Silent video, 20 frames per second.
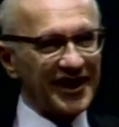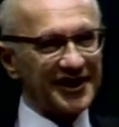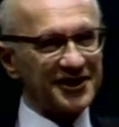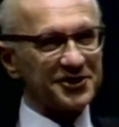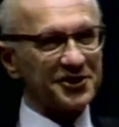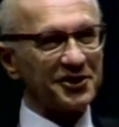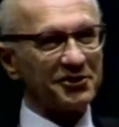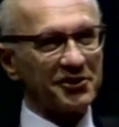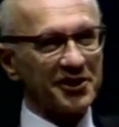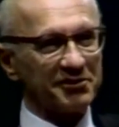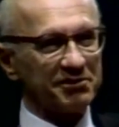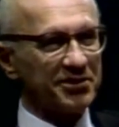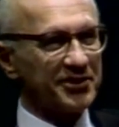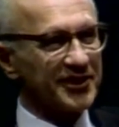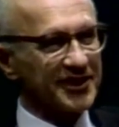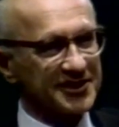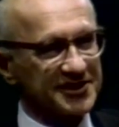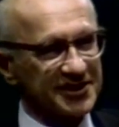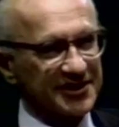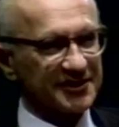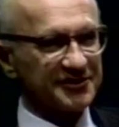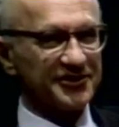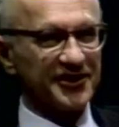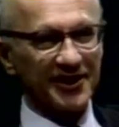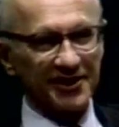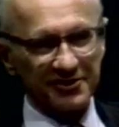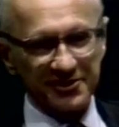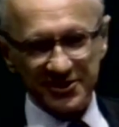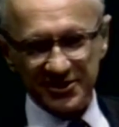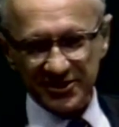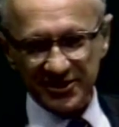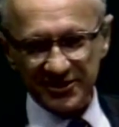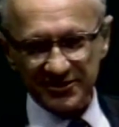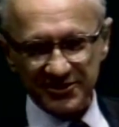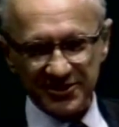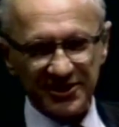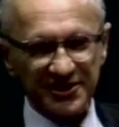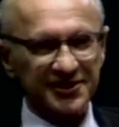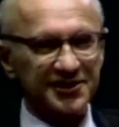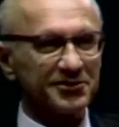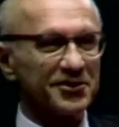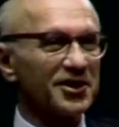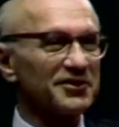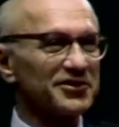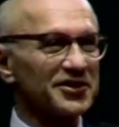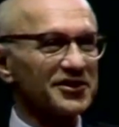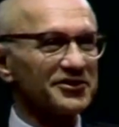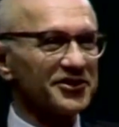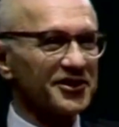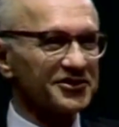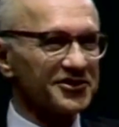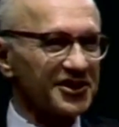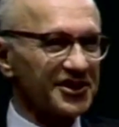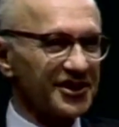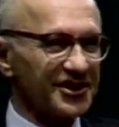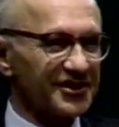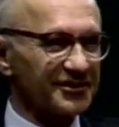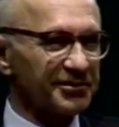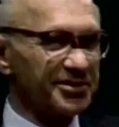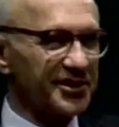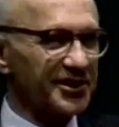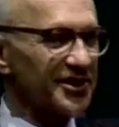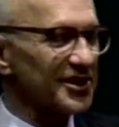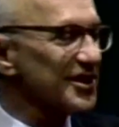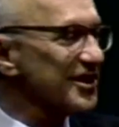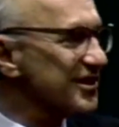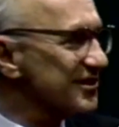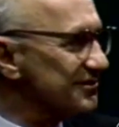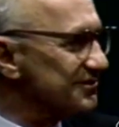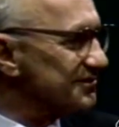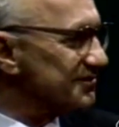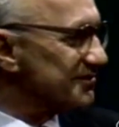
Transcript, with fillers: annual reports of the Federal Reserve System over a 50-year period,